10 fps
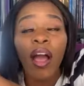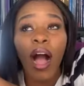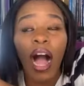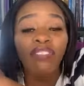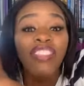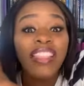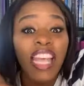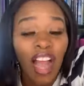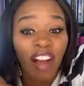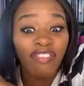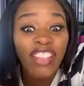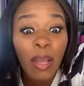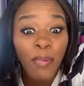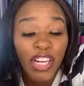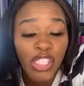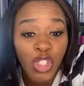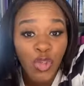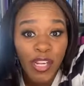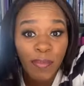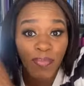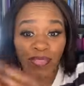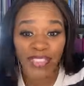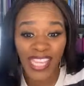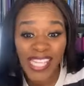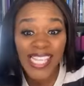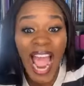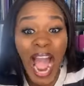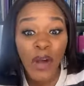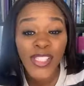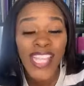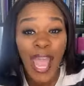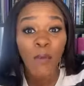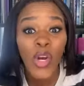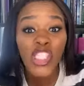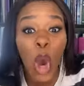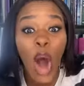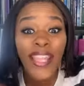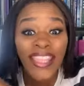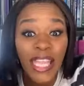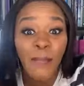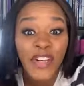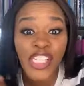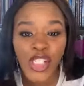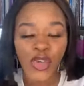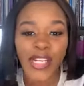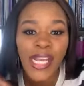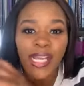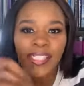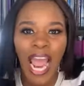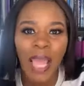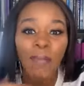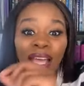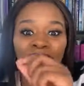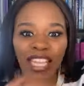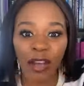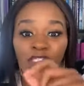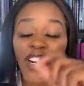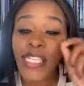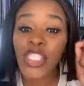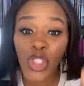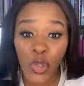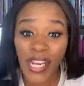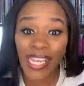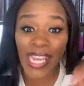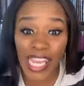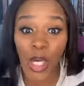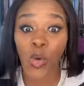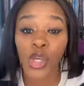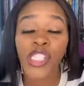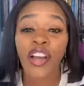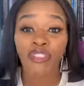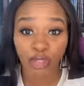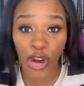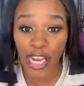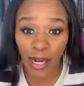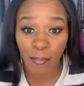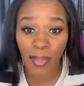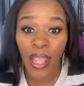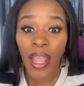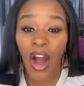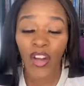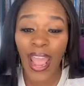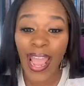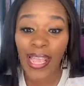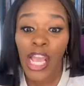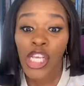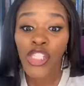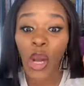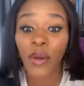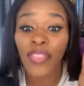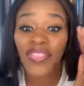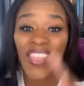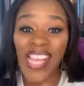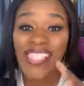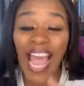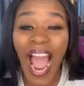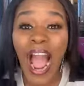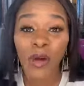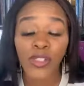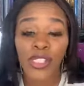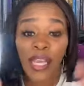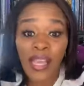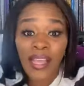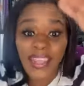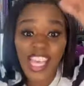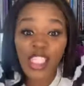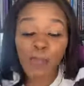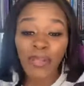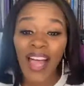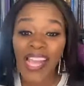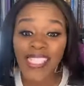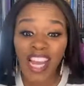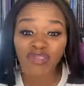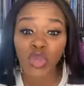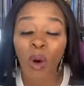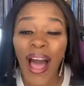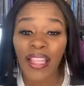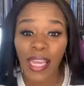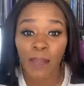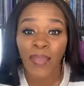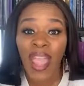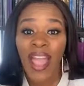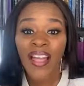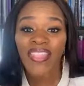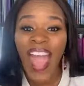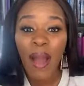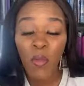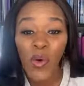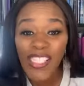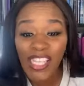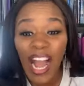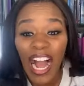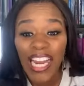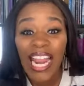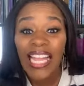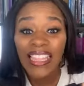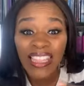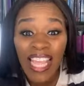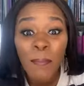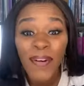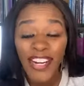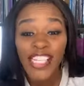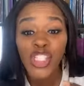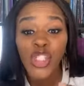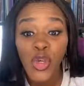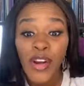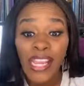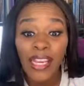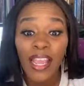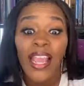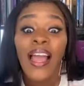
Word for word: of, of Liberty Street. This house that was on Liberty Street. Type Liberty Street equals freedom. Okay? So this house, this place of dwelling that was on Liberty Street,